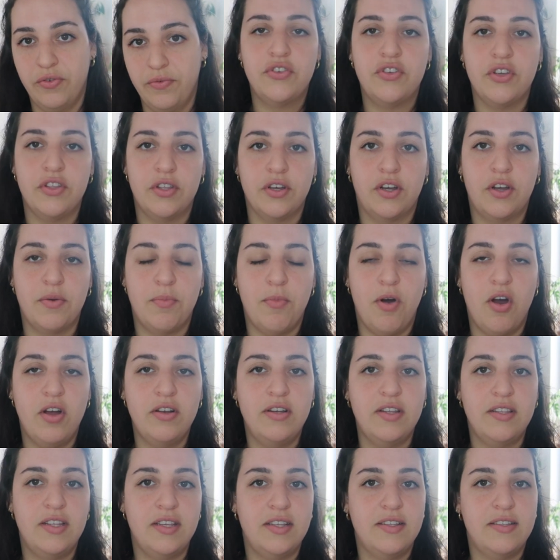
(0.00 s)
So the
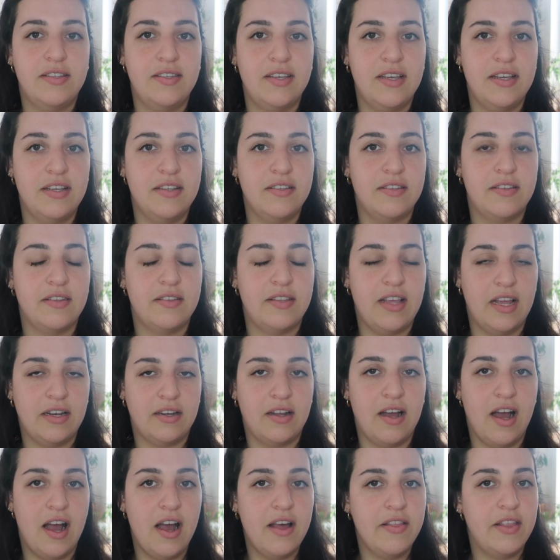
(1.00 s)
commander then says that
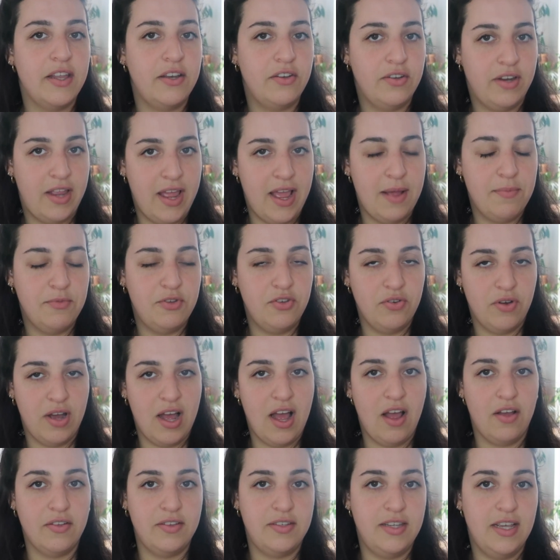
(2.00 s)
guy that came to your
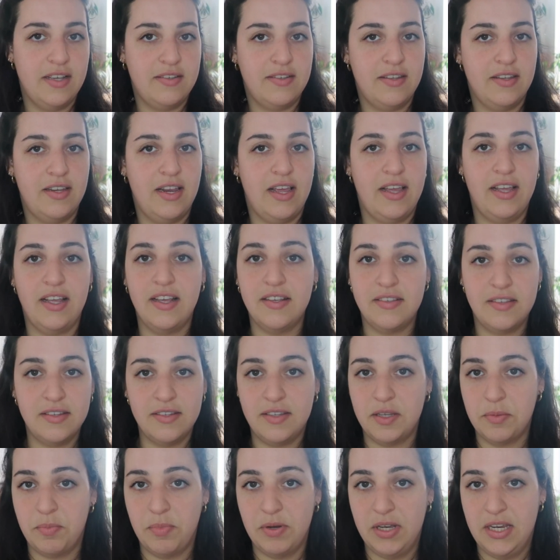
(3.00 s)
house yesterday
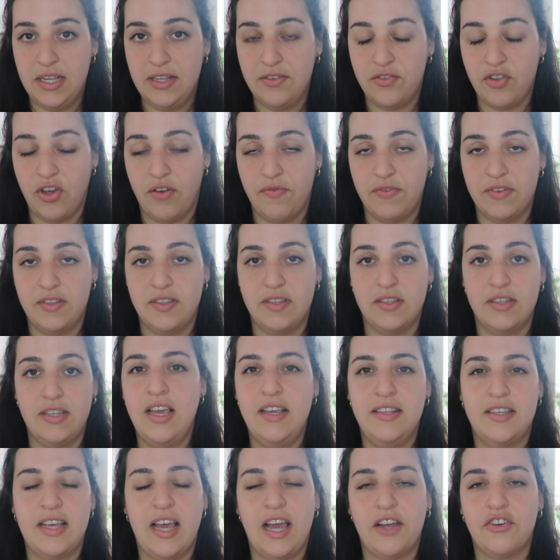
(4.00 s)
isn't a police officer.
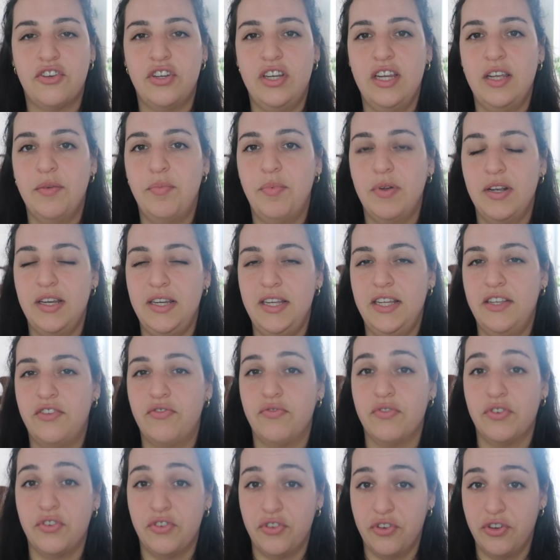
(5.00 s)
He's actually a police
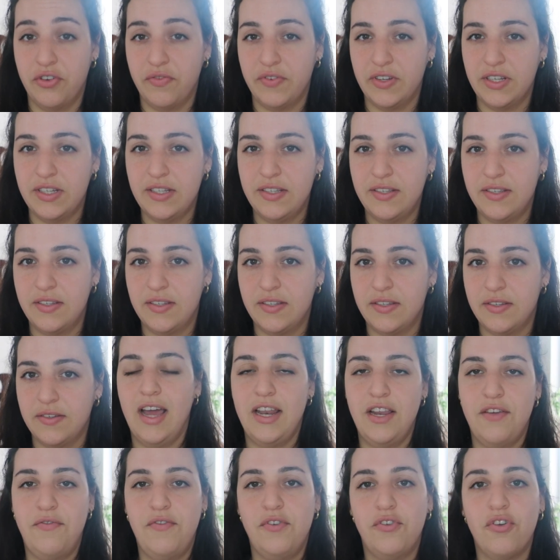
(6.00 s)
reservist.
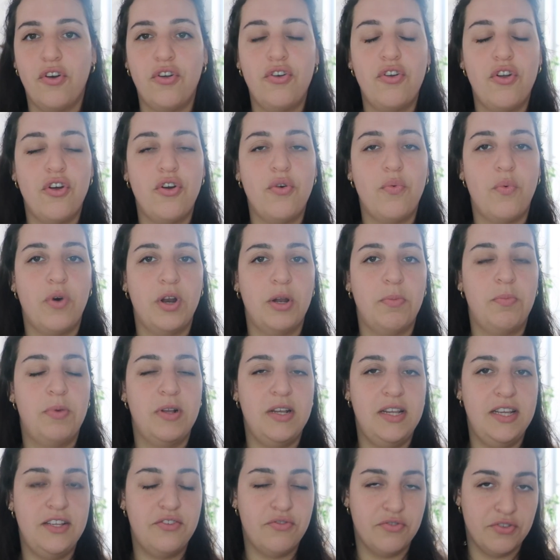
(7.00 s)
And if you don't know what a
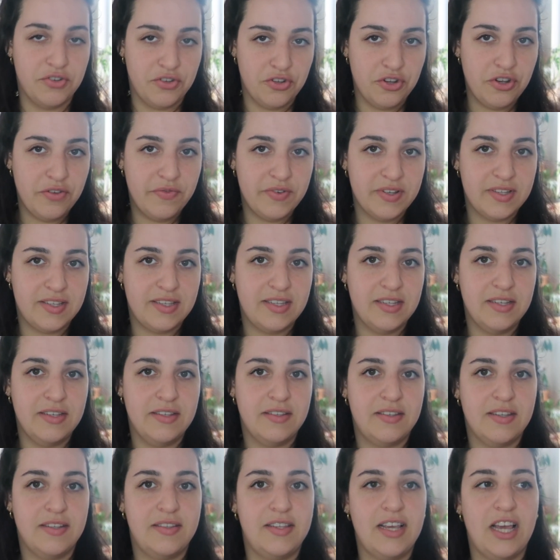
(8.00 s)
police reservist
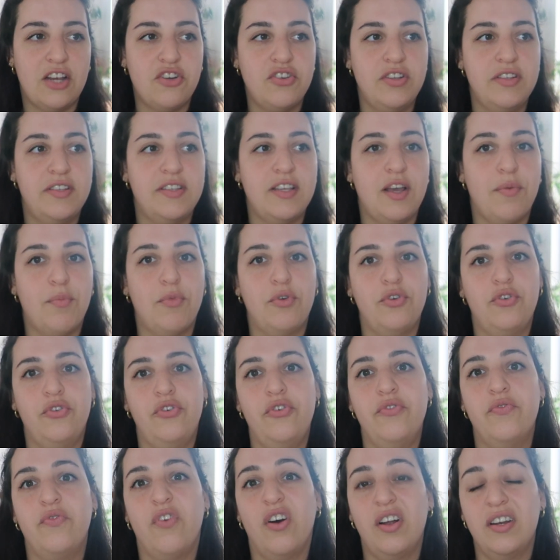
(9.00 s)
is, it's actually someone
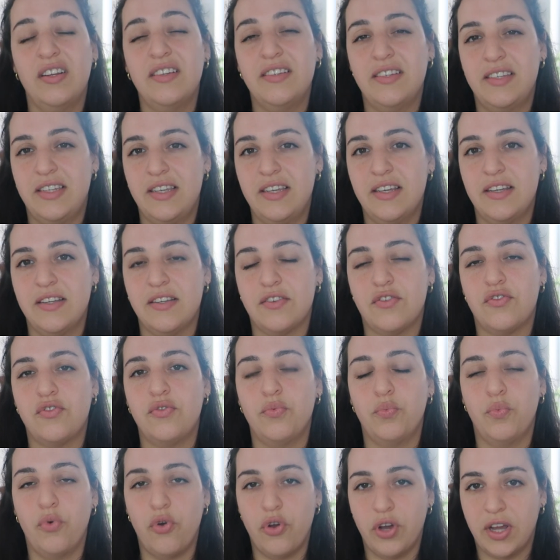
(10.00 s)
who volunteers to
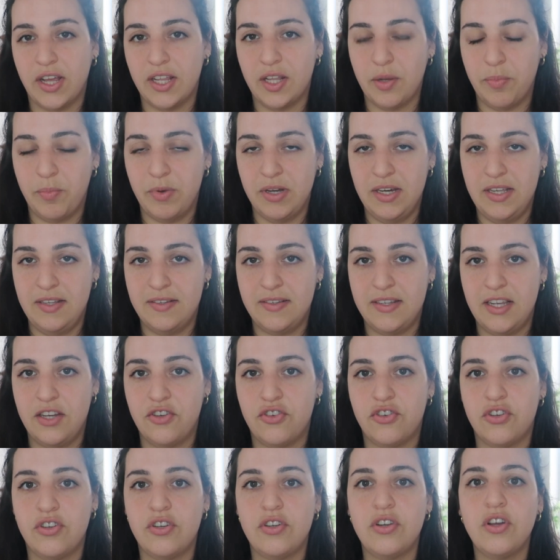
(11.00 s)
work at the police
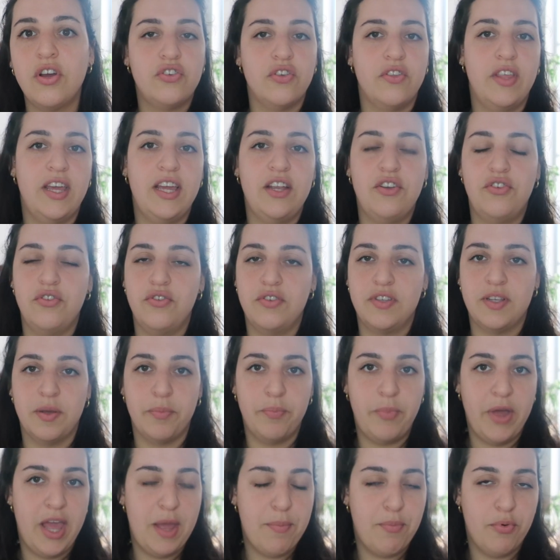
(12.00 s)
station. So they do some
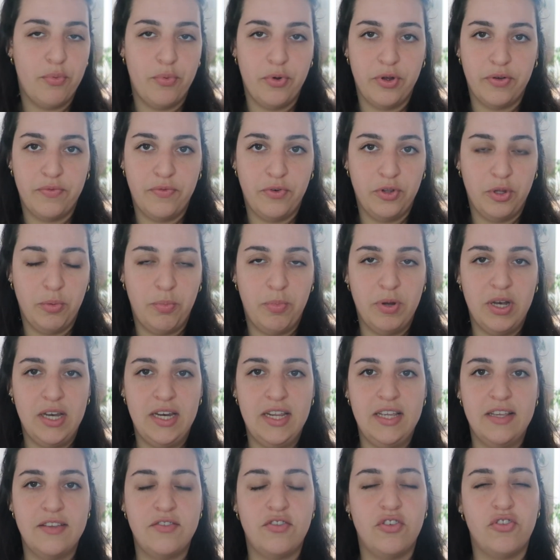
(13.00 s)
paperwork for the
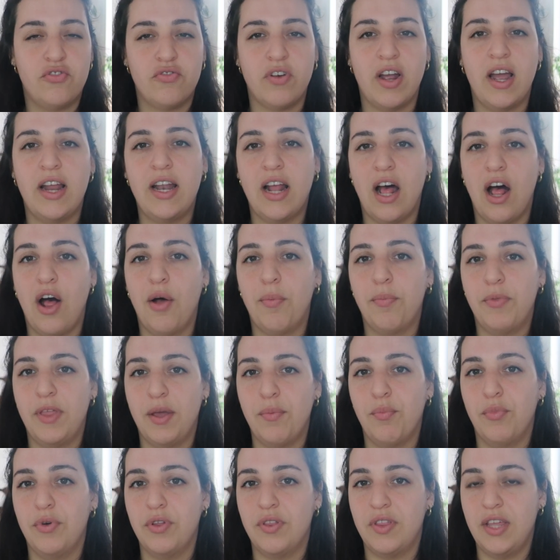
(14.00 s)
police to try and help
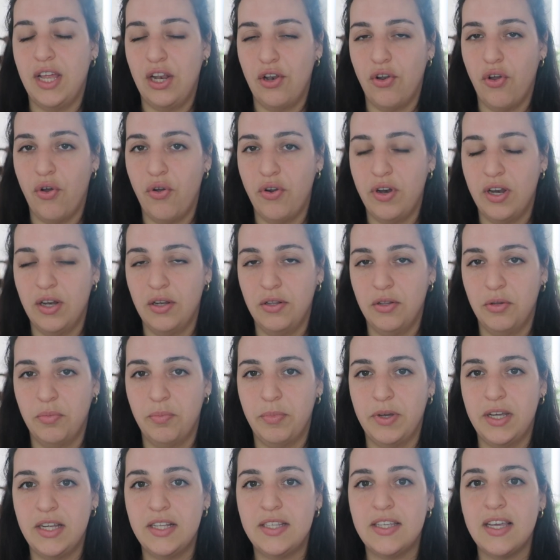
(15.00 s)
them with their load a little
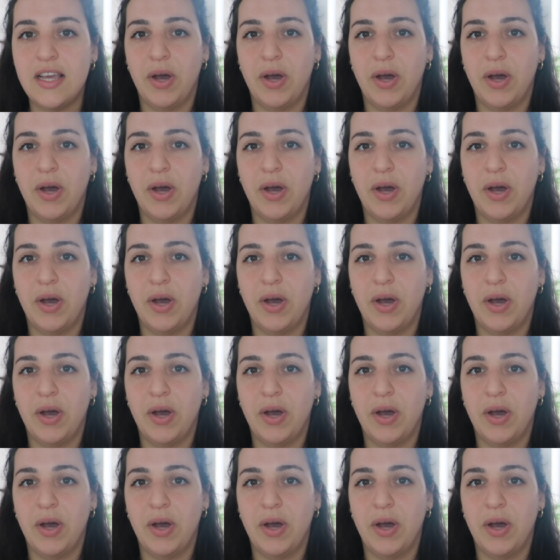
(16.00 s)
bit.